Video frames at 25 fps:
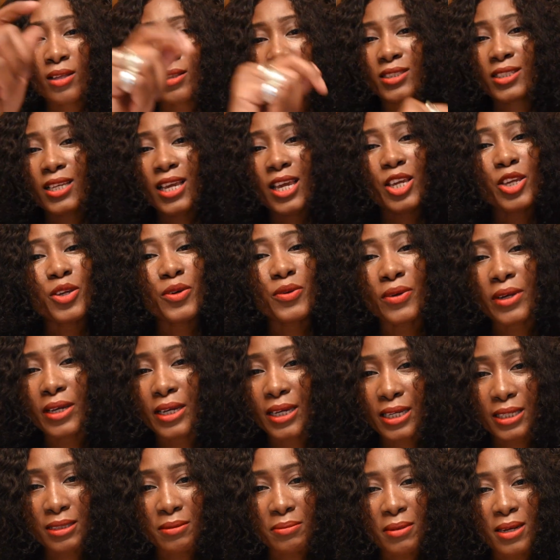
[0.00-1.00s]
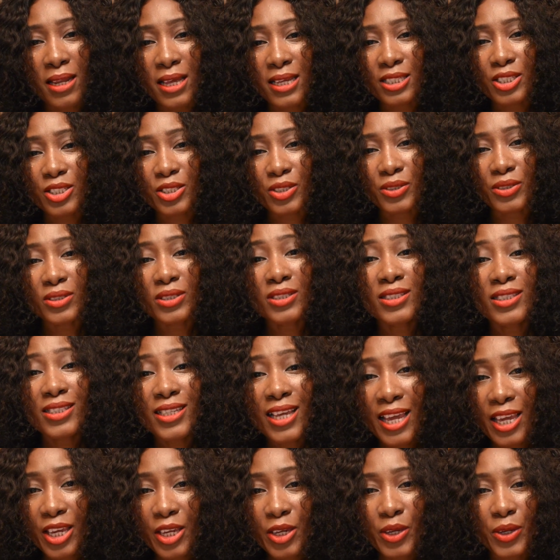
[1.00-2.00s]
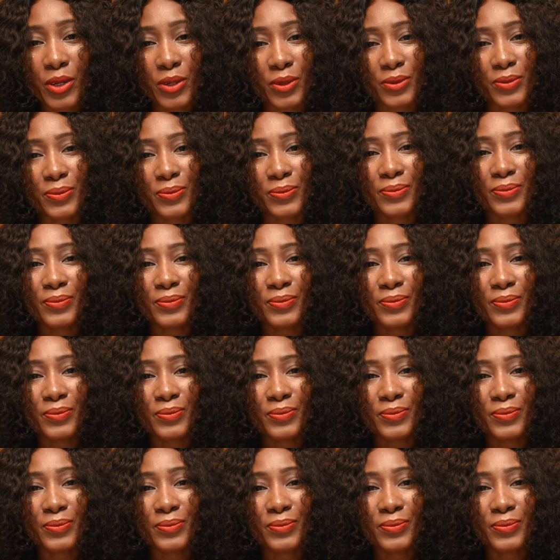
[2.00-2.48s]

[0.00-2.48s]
Thank you, and God bless you. Thank you.